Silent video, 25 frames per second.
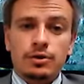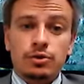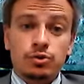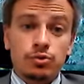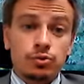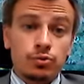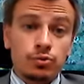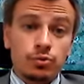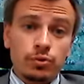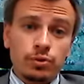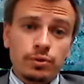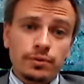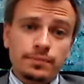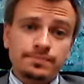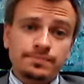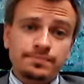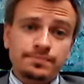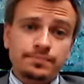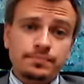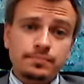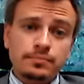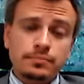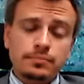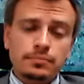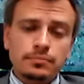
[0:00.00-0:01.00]
tool,
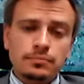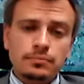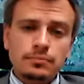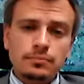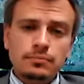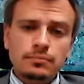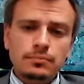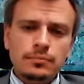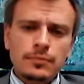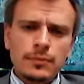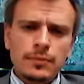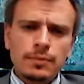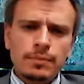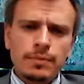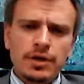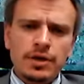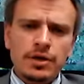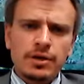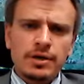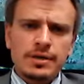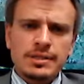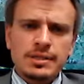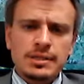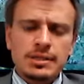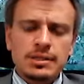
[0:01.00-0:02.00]

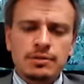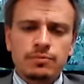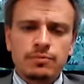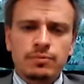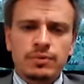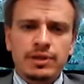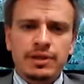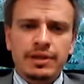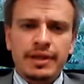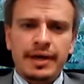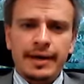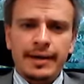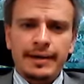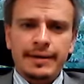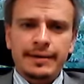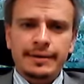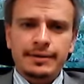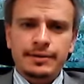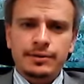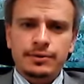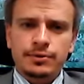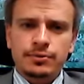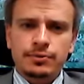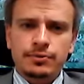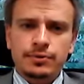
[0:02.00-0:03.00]
because it will
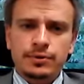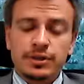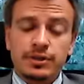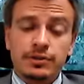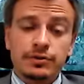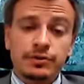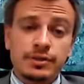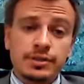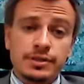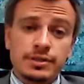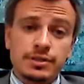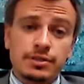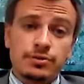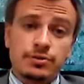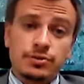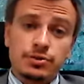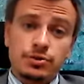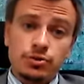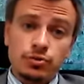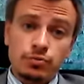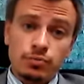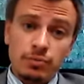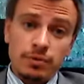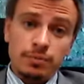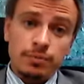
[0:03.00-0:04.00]
likely to increase
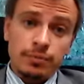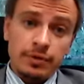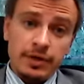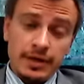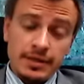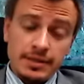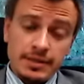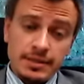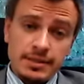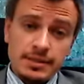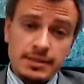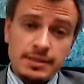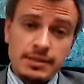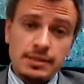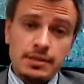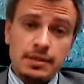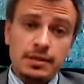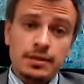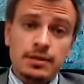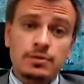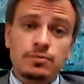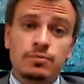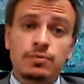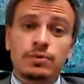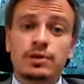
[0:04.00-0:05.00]
consumer prices,
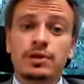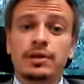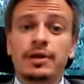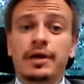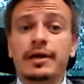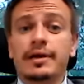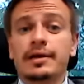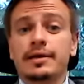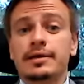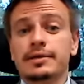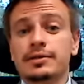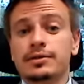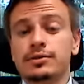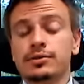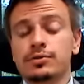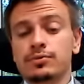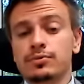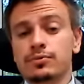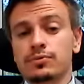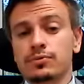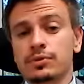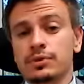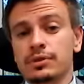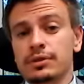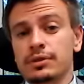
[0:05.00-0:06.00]
it will likely to
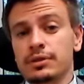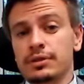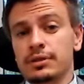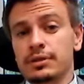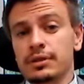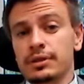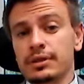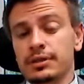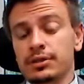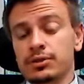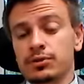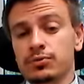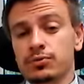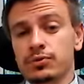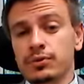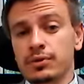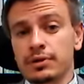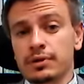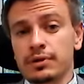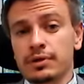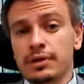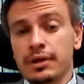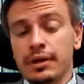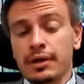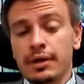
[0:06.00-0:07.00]
lead to
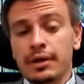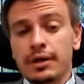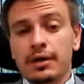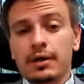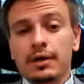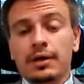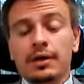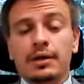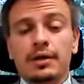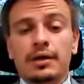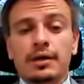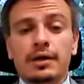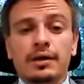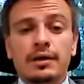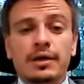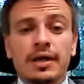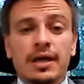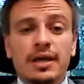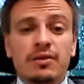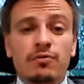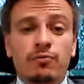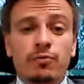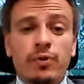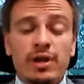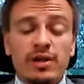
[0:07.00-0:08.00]
a
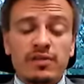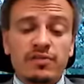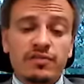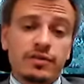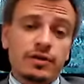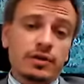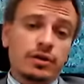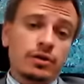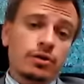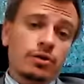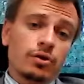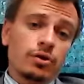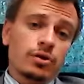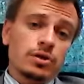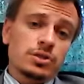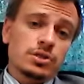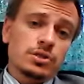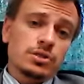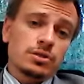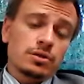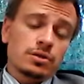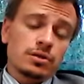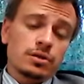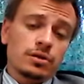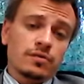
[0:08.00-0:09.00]
net welfare
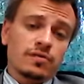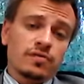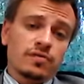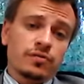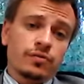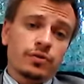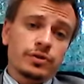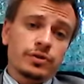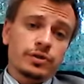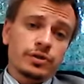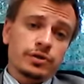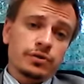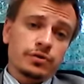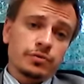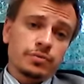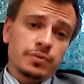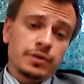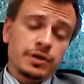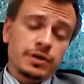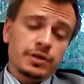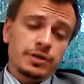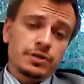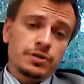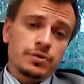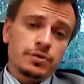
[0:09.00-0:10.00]
loss for the
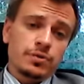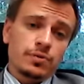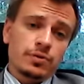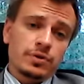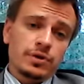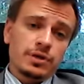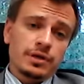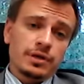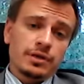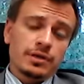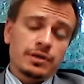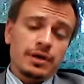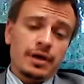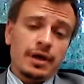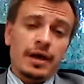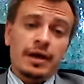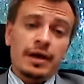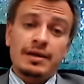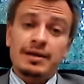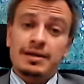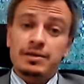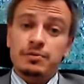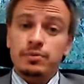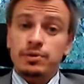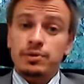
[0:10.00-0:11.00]
European Union,
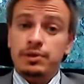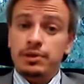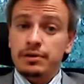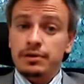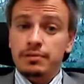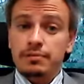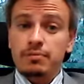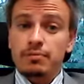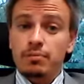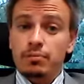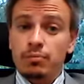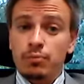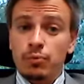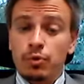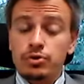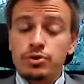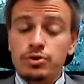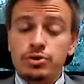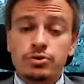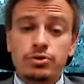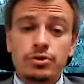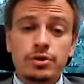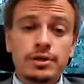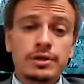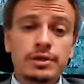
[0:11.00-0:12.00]
and it will
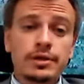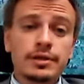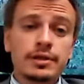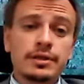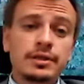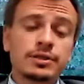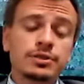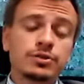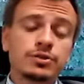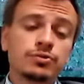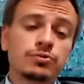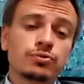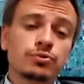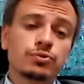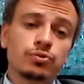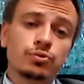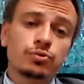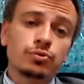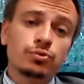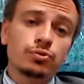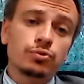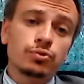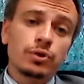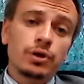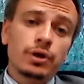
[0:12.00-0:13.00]
most certainly lead to a
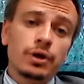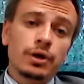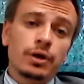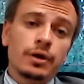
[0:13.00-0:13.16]
new